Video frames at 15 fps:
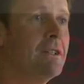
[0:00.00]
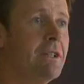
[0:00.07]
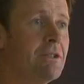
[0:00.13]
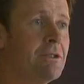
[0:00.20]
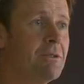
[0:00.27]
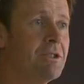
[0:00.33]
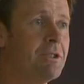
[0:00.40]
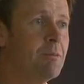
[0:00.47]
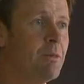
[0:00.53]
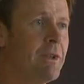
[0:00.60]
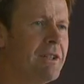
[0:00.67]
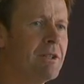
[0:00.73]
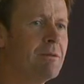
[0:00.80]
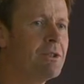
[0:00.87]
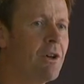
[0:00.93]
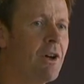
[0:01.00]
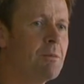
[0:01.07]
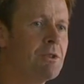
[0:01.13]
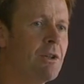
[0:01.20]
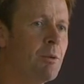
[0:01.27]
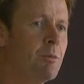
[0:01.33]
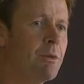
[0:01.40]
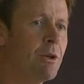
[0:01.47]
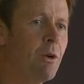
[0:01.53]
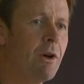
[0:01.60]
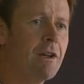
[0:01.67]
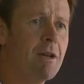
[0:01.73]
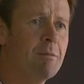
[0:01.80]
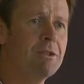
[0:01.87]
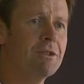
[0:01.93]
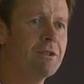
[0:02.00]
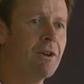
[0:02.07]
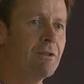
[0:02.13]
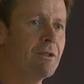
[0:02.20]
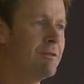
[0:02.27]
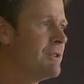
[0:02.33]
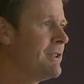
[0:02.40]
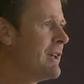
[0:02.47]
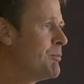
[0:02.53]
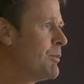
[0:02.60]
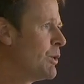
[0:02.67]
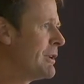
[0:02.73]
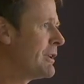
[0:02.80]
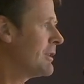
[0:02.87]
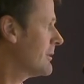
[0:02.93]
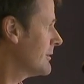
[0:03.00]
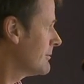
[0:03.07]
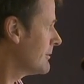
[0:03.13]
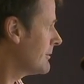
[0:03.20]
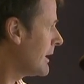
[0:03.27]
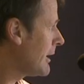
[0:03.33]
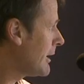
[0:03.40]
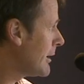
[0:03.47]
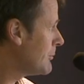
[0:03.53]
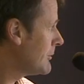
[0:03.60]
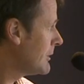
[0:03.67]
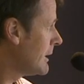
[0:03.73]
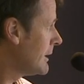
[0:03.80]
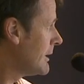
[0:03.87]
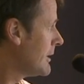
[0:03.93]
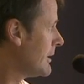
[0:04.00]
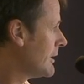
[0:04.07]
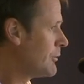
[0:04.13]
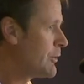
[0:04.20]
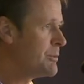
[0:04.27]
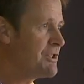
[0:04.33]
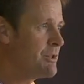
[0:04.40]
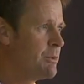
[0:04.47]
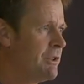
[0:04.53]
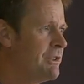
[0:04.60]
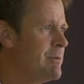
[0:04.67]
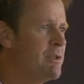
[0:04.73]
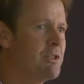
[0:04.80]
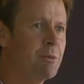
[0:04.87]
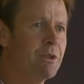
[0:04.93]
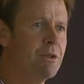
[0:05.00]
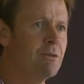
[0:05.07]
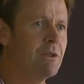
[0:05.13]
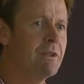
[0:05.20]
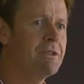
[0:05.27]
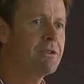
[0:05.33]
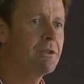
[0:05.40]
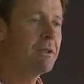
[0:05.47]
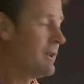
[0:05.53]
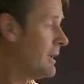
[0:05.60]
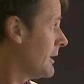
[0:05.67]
as I've said plenty of times, I would be quite happy to go and live in that building, from a stability perspective at least.